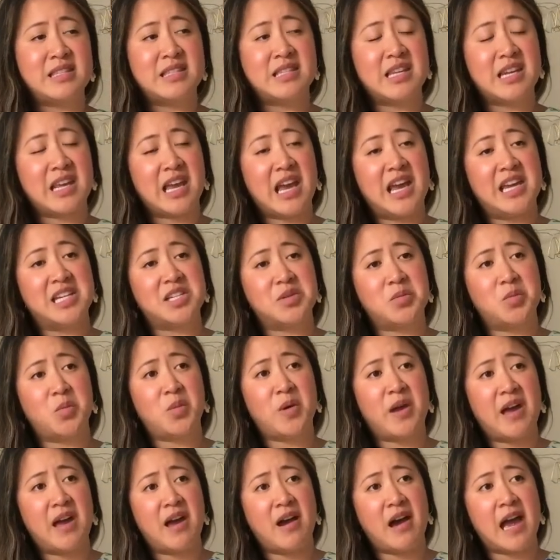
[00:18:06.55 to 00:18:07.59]
is an occasion
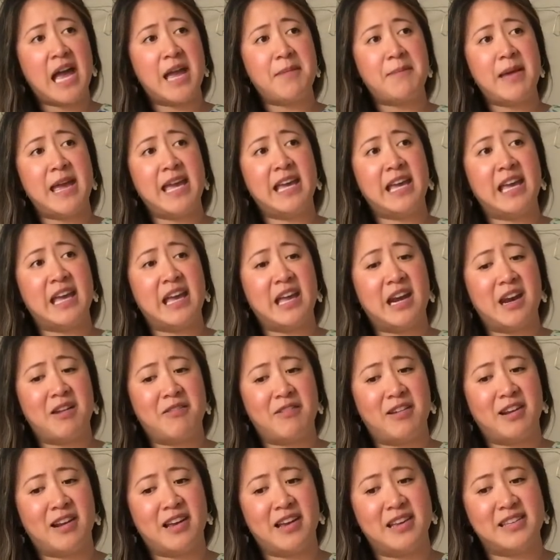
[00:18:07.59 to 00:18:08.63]
where I make it and I
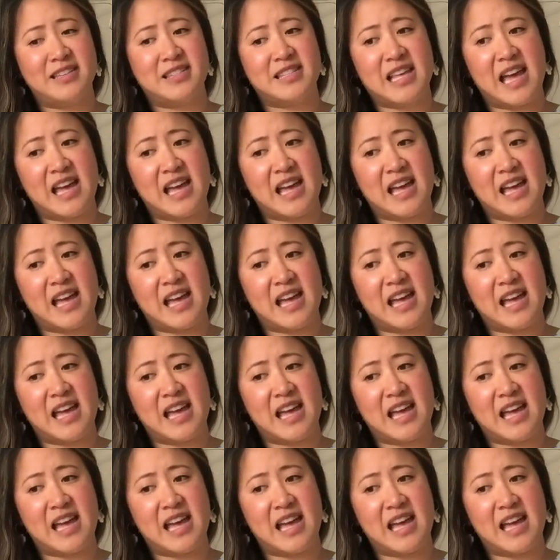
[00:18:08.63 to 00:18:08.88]
realise